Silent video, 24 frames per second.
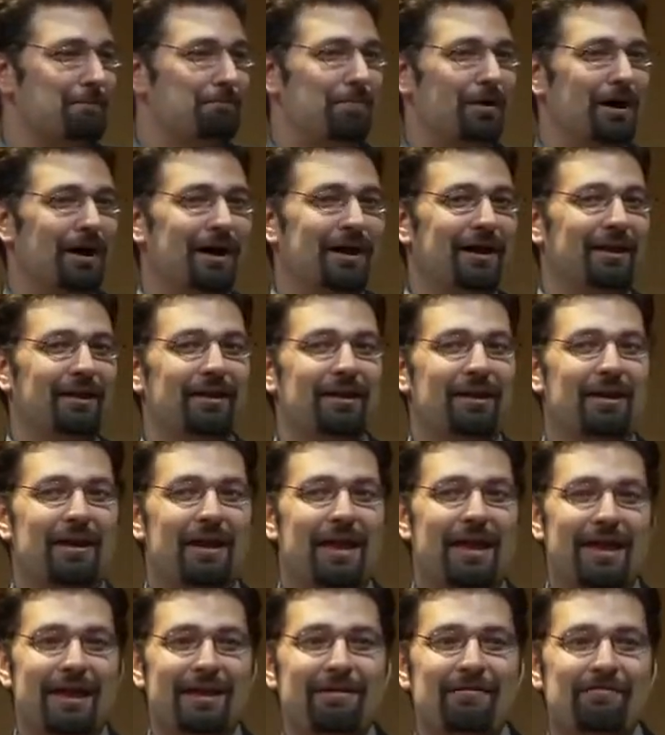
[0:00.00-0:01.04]
but
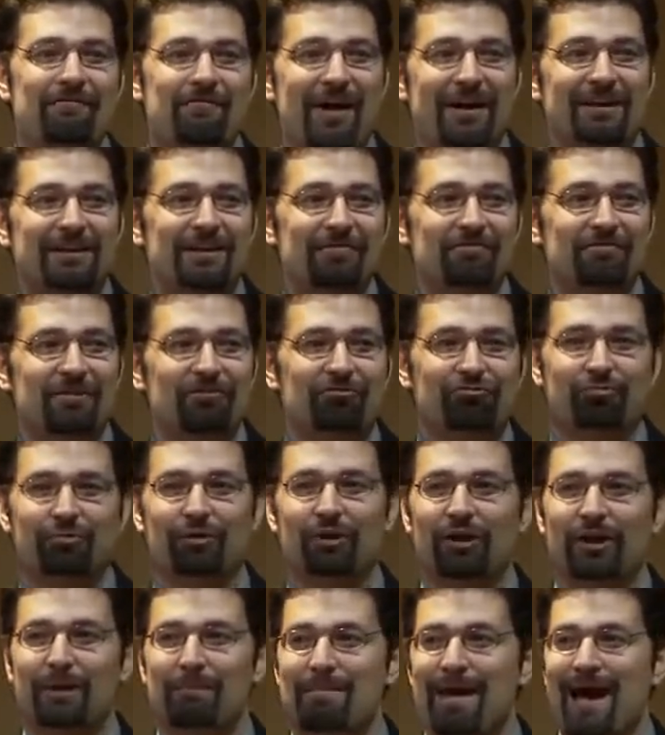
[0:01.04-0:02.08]
effectiveness
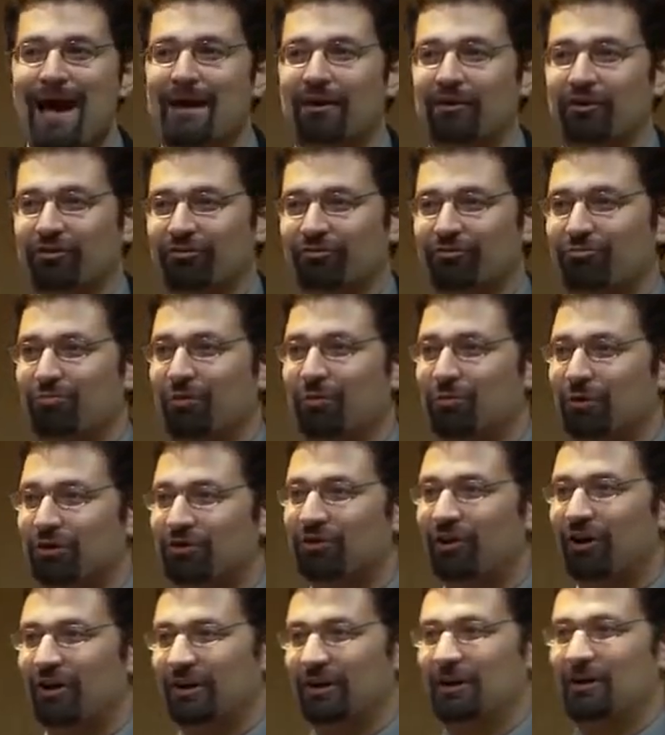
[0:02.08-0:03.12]
really matters when we're
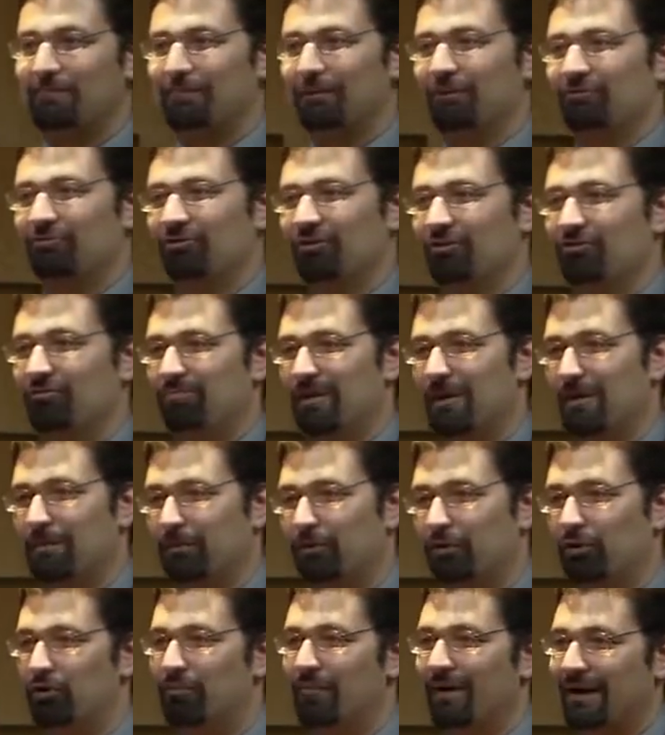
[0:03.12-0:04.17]
talking to pro-choice
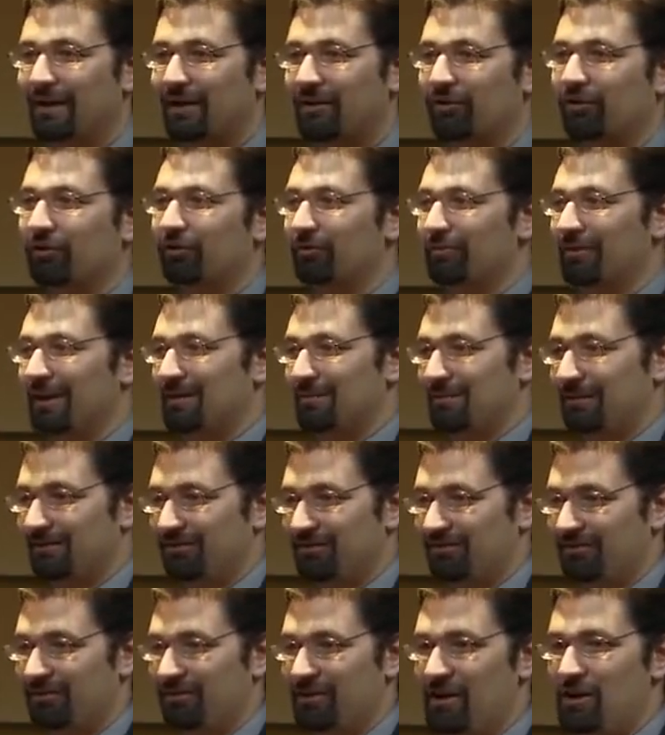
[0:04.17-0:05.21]
people who might kill their
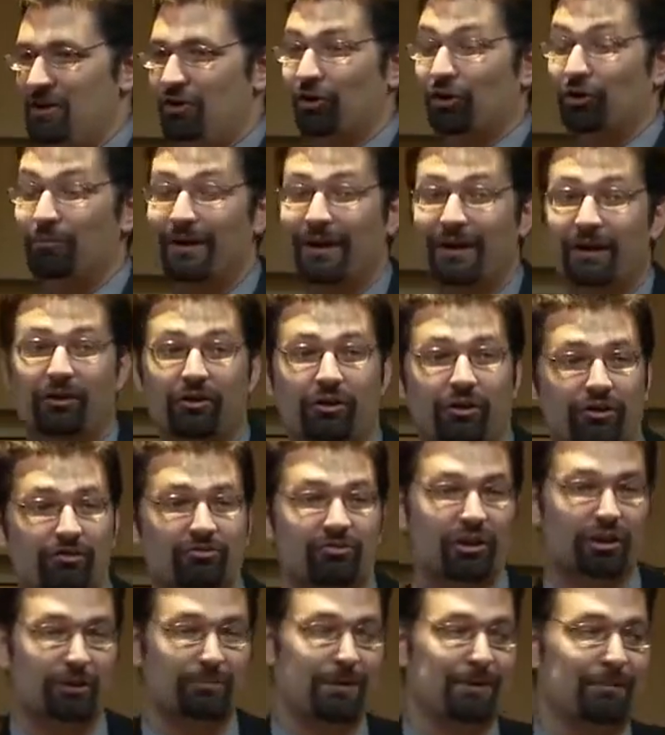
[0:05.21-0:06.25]
babies or who might
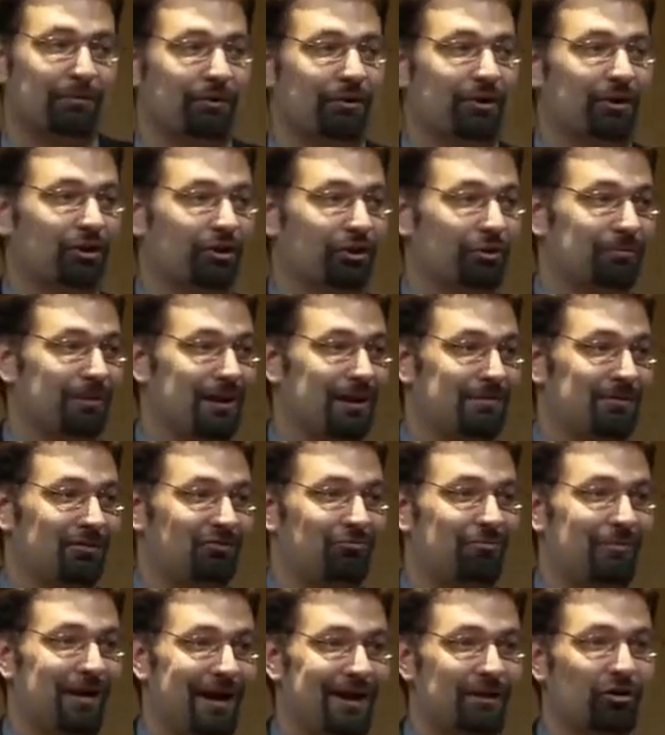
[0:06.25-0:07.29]
encourage other people to kill their
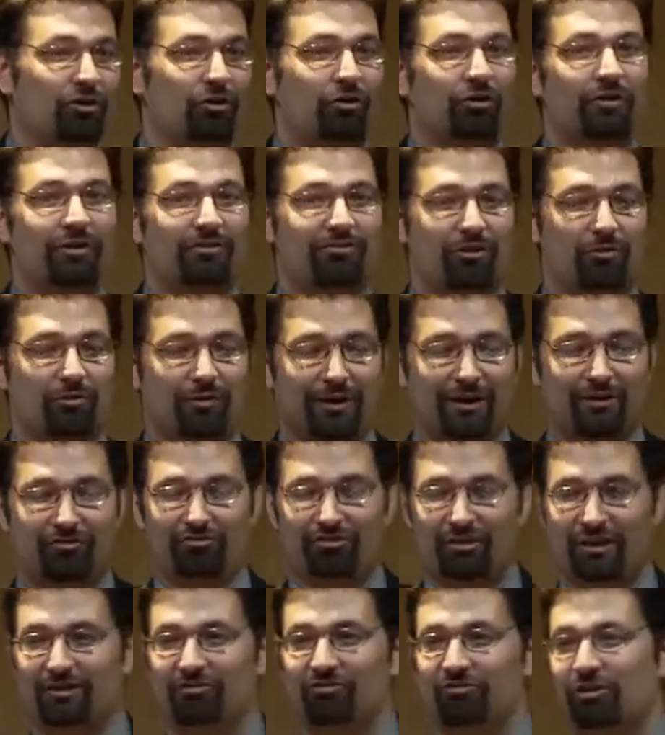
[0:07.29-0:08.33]
babies. My goal is I want to
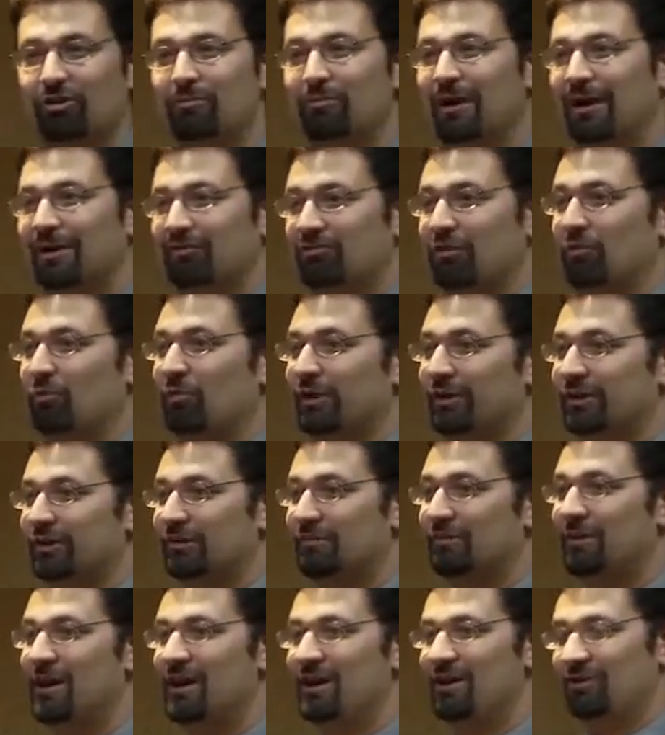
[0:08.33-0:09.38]
change their minds. I want
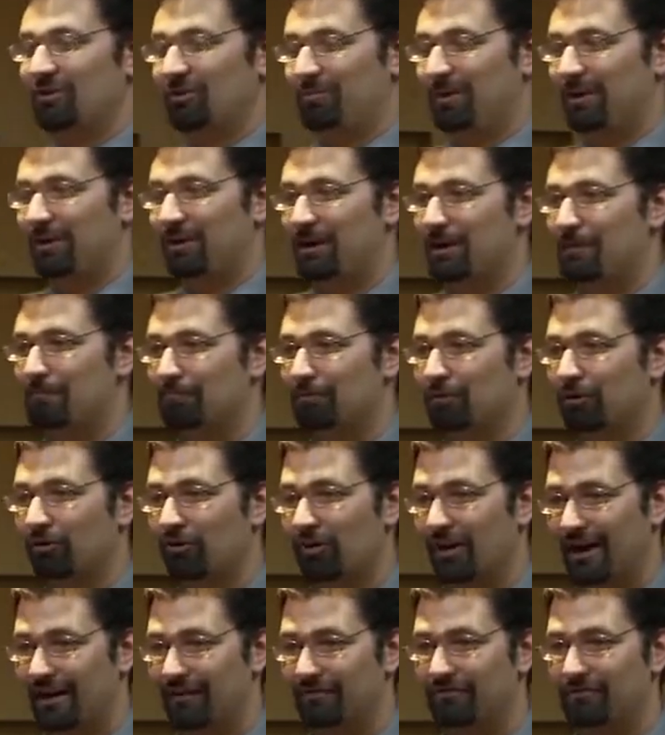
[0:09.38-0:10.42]
them to become
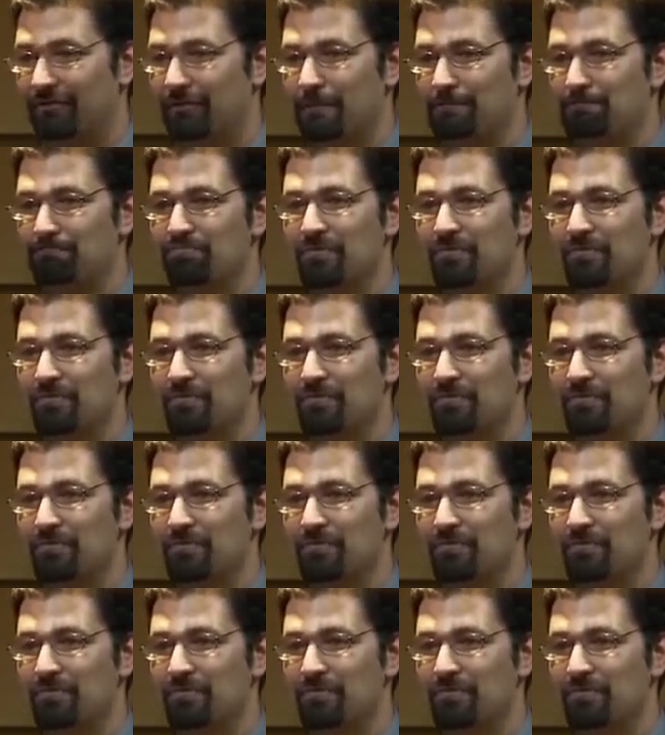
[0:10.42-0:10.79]
pro-life